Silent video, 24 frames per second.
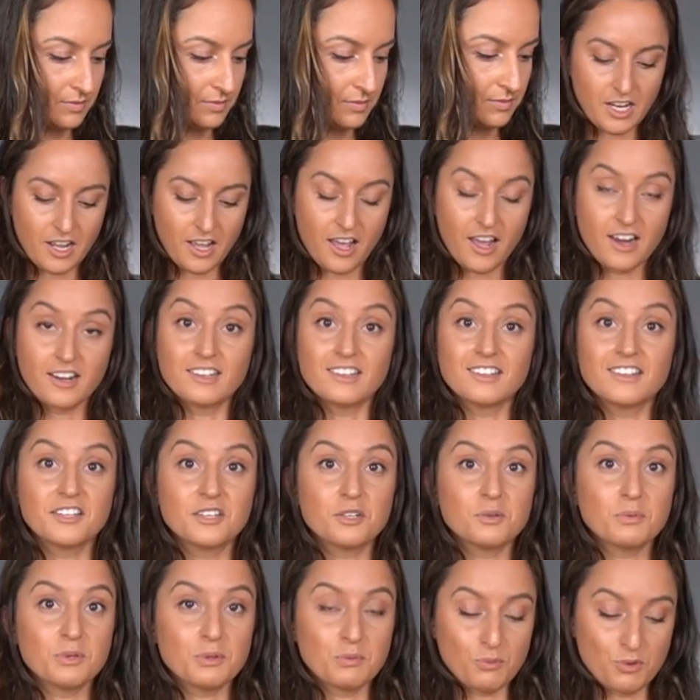going to add a
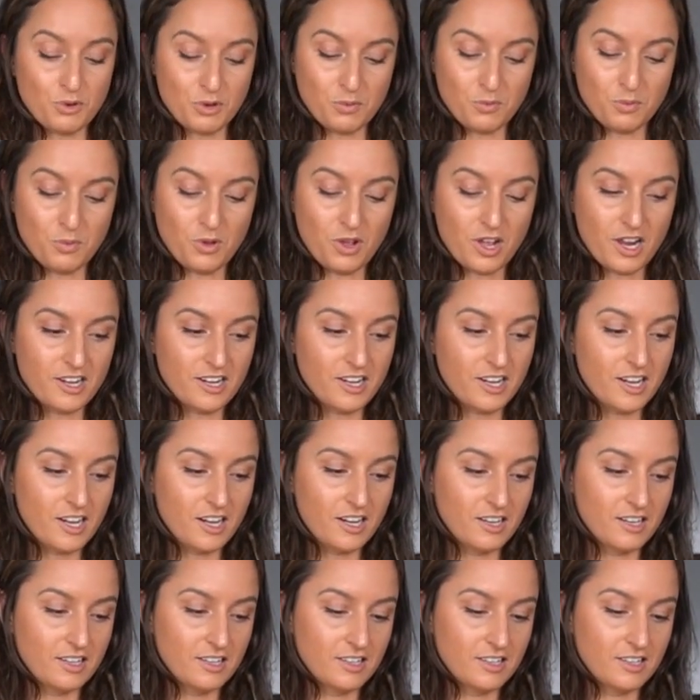little bit more water.